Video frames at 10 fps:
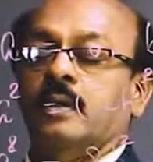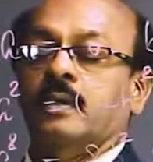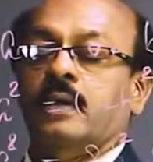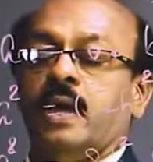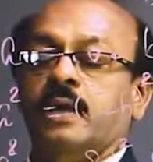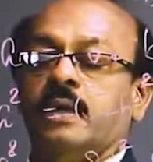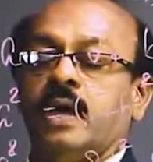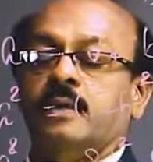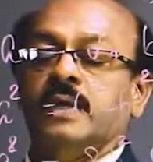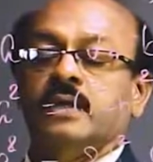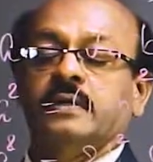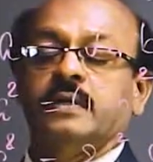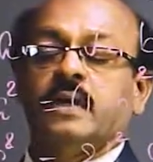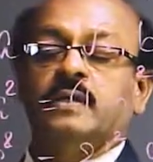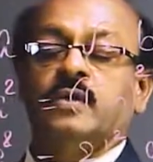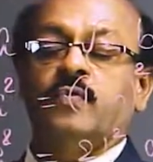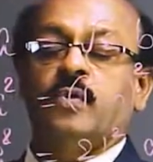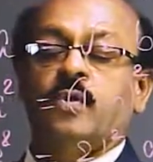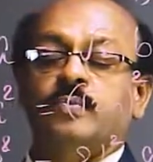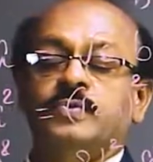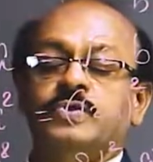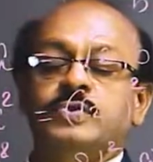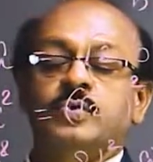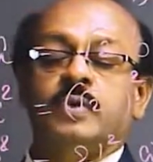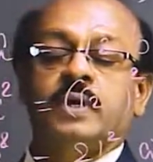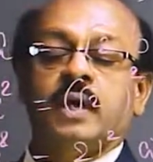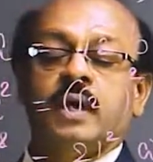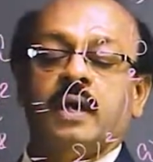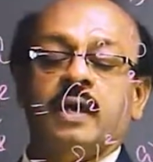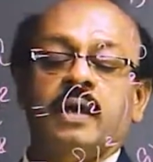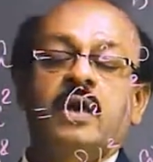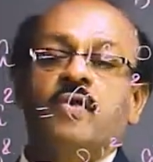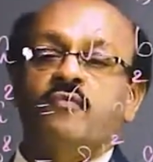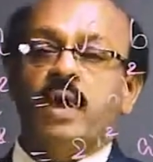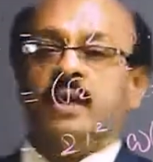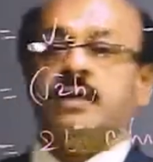a can be written in the form 2k, where